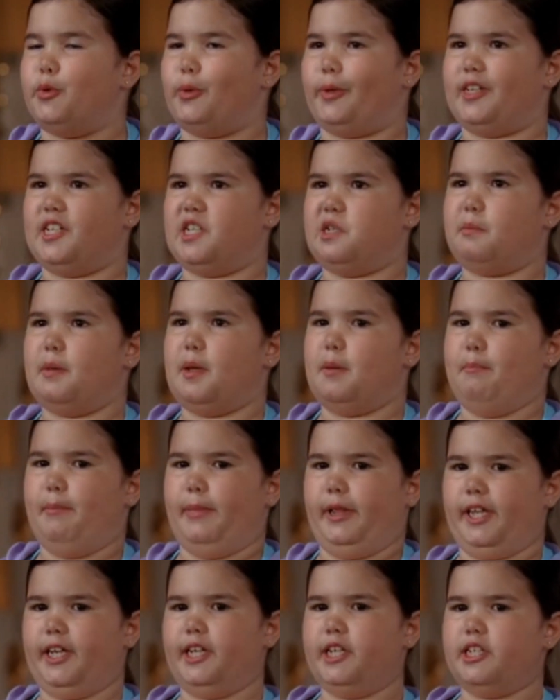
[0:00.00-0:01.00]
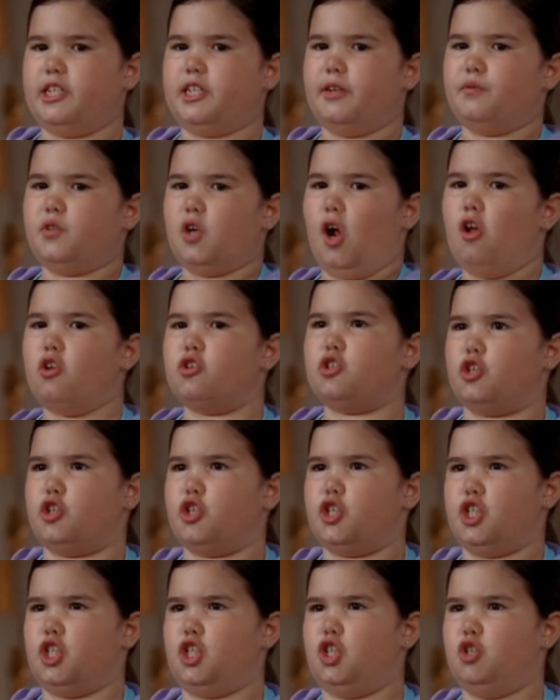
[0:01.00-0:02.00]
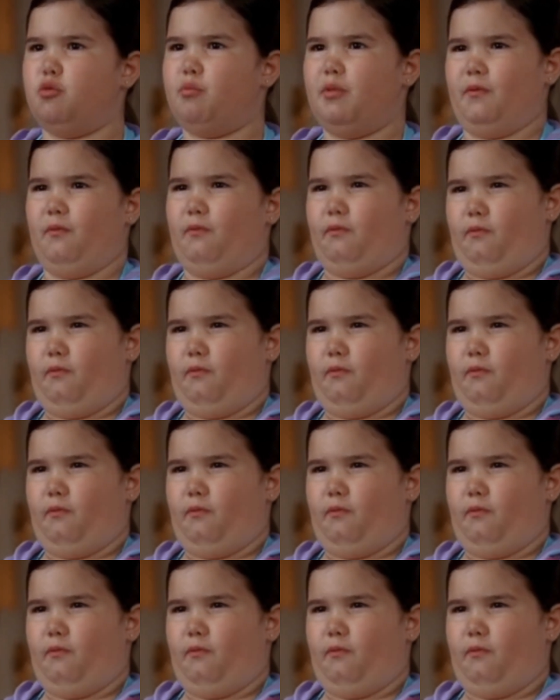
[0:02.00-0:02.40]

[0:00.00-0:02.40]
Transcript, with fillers: you can spend millions of dollars on a stupid